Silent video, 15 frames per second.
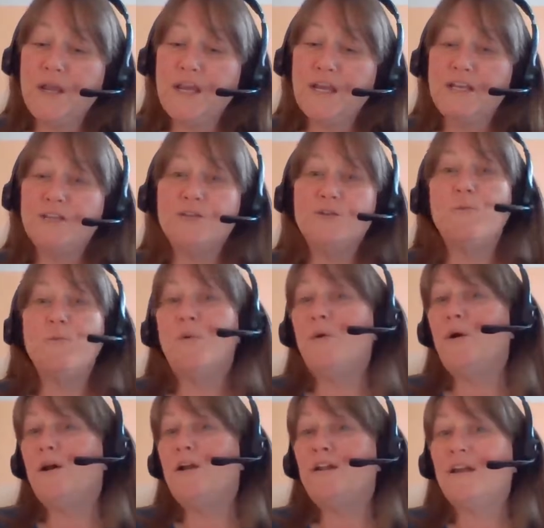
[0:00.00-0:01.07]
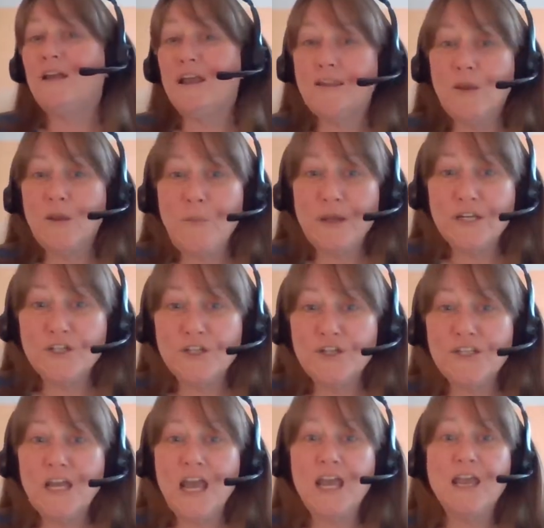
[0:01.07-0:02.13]
condition report, get the pictures
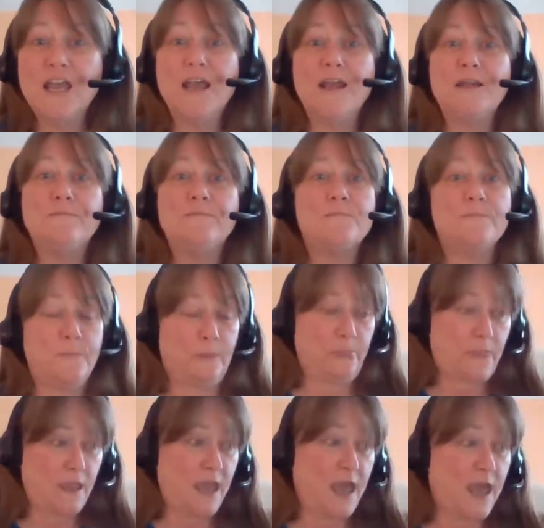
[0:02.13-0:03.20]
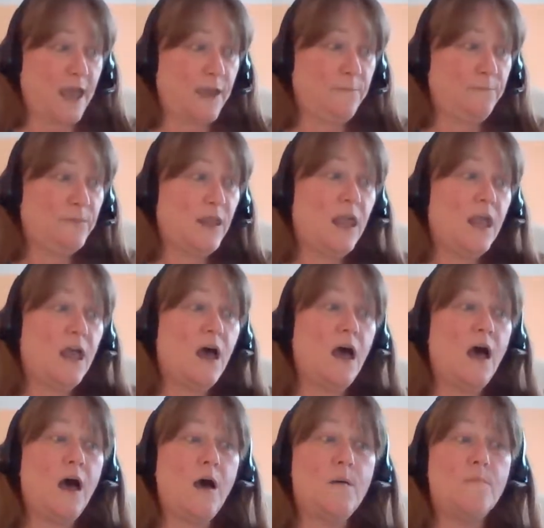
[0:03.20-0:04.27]
taken. Okay.
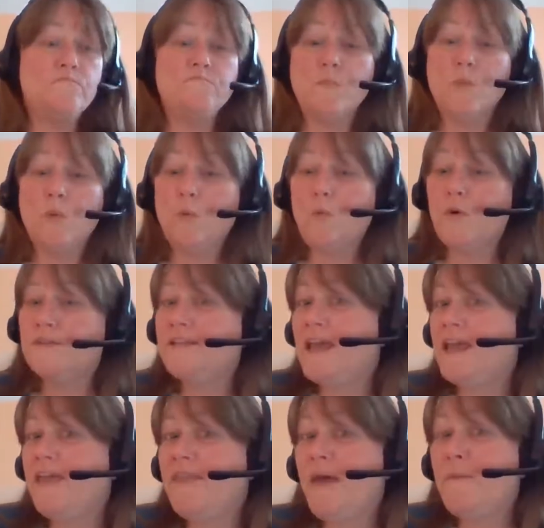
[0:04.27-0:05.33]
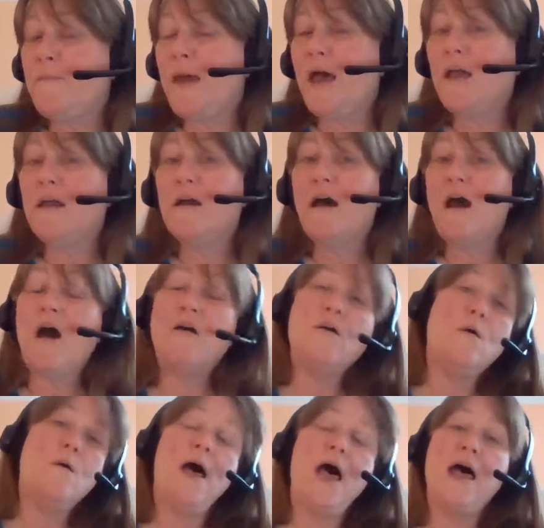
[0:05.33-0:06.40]
Once I get that back, I'll go
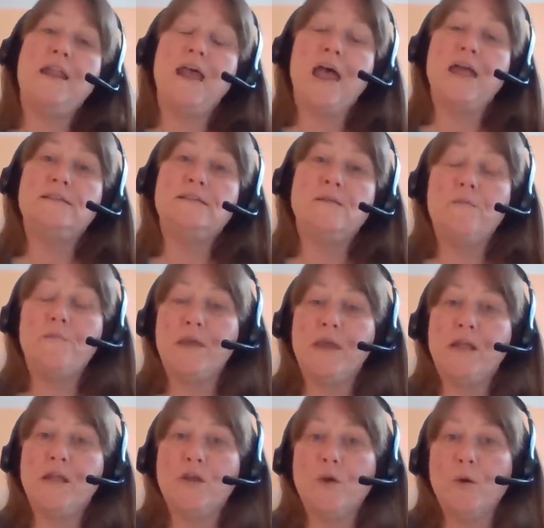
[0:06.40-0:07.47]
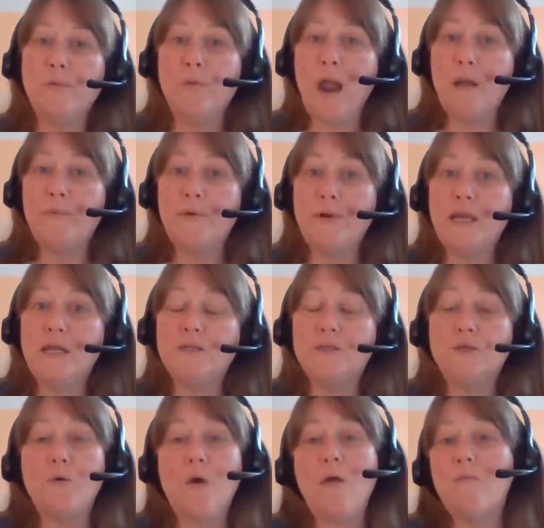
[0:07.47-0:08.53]
ahead and submit your property
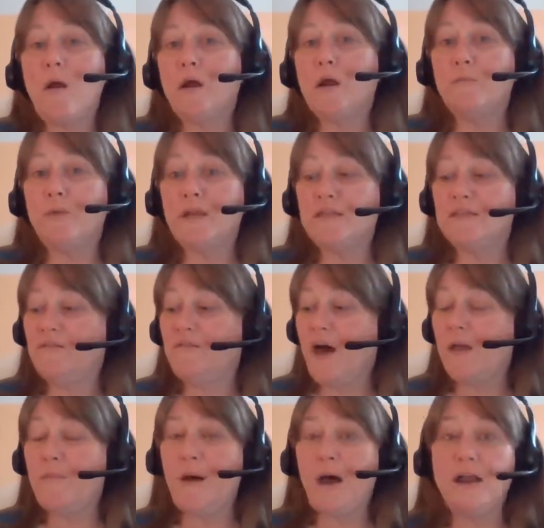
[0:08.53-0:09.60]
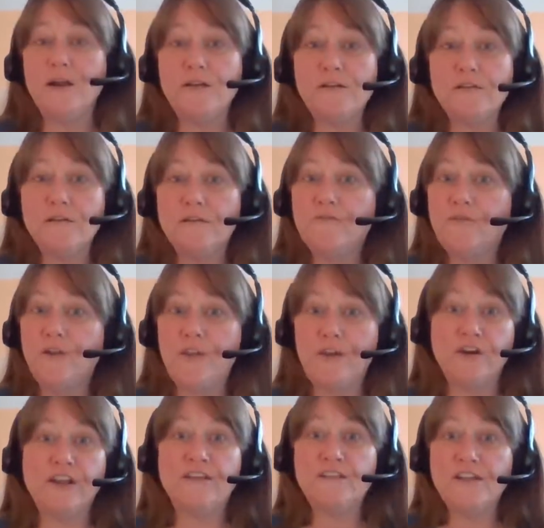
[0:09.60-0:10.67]
to our marketplace of iBuyers for their
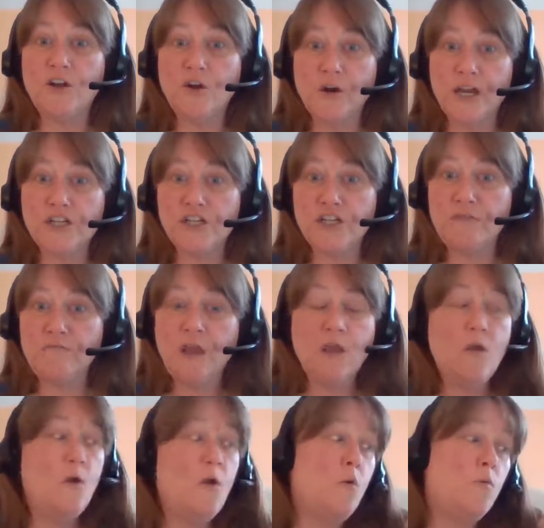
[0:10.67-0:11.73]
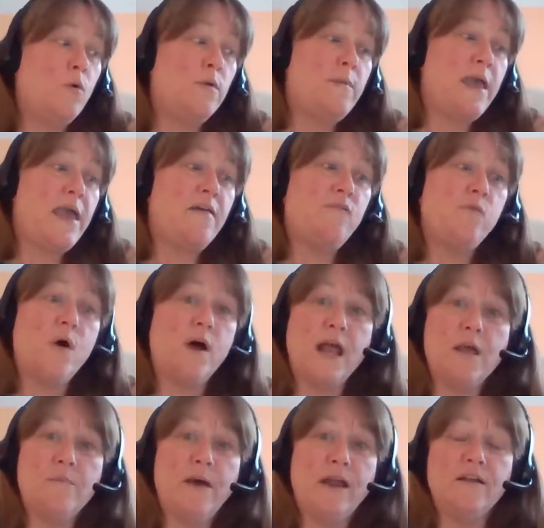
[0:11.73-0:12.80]
consideration. We may have one
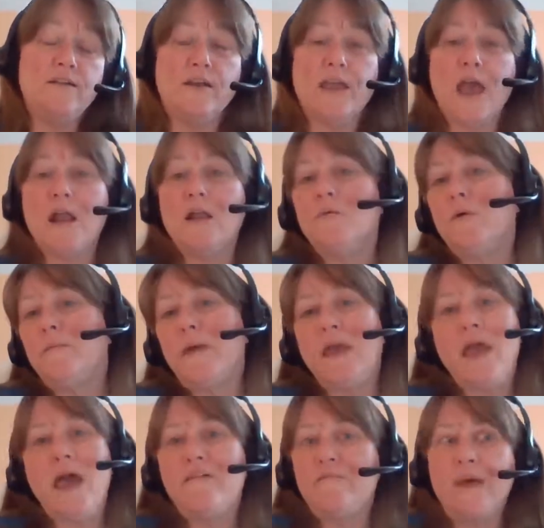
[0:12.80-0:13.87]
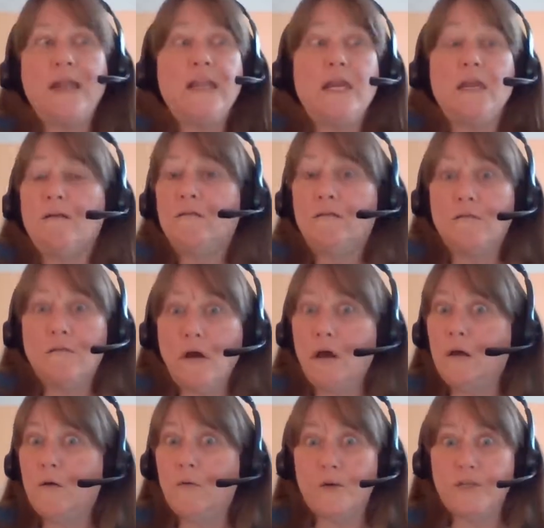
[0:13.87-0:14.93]
iBuyer look at it. We may have many.
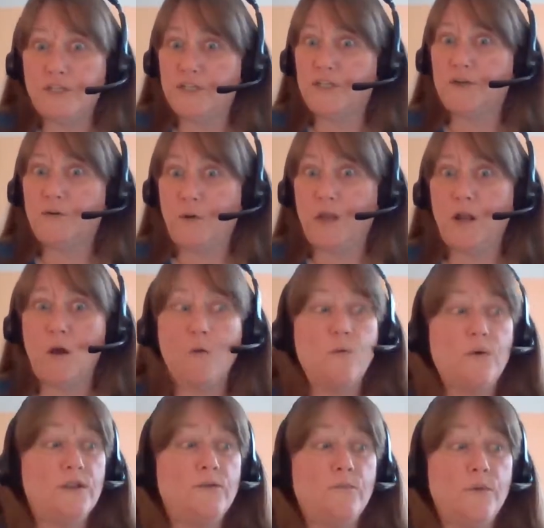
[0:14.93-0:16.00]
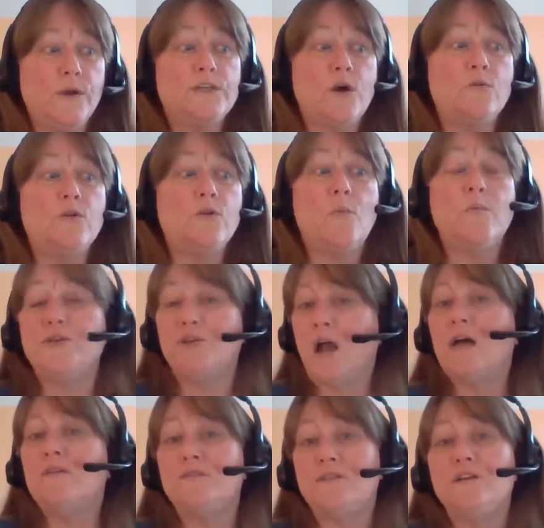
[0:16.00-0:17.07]
We just, we don't know, but your
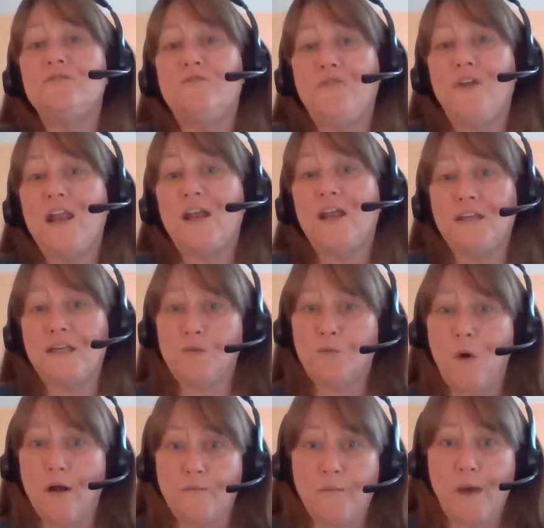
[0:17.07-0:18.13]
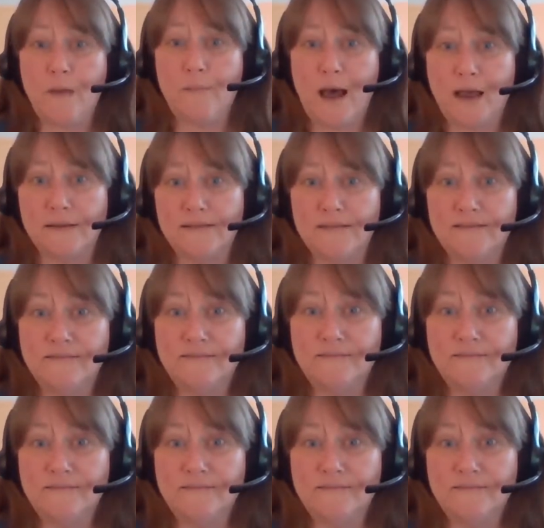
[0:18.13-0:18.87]
house does fit at least one buy box.